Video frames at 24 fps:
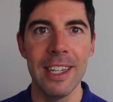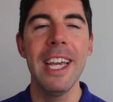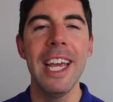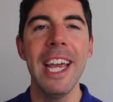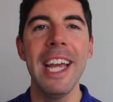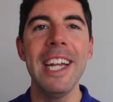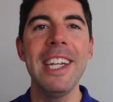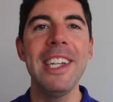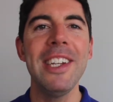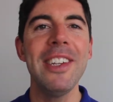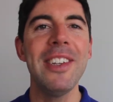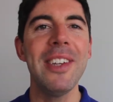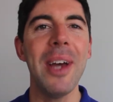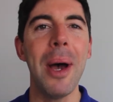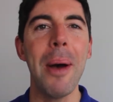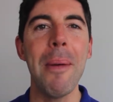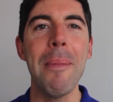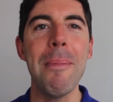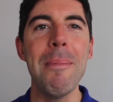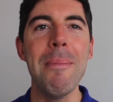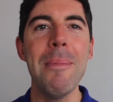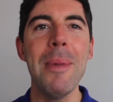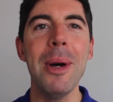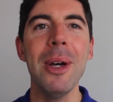It is a
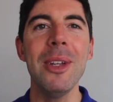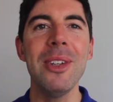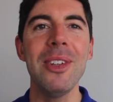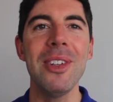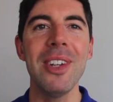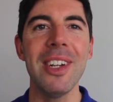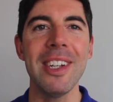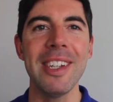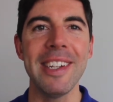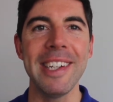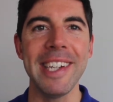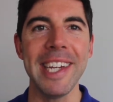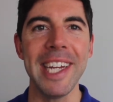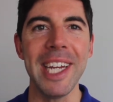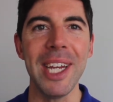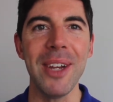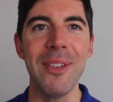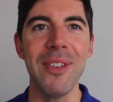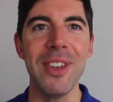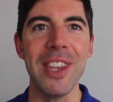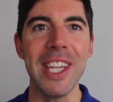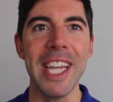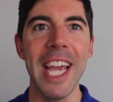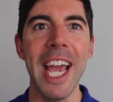must-see
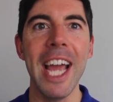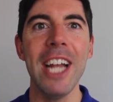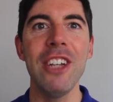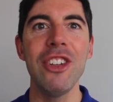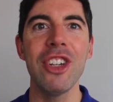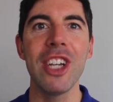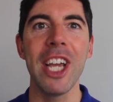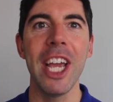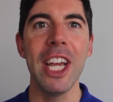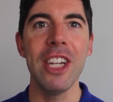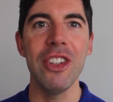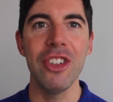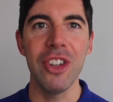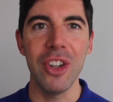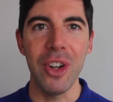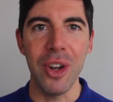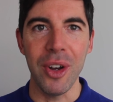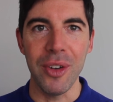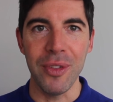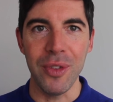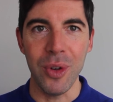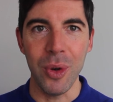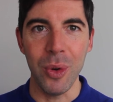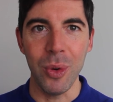for the education
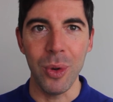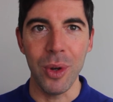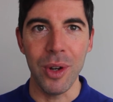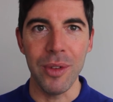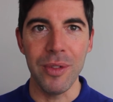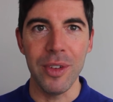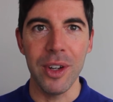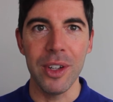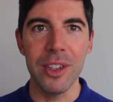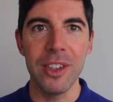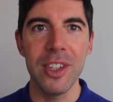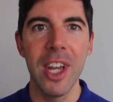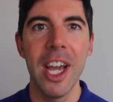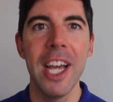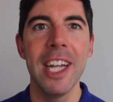of all of us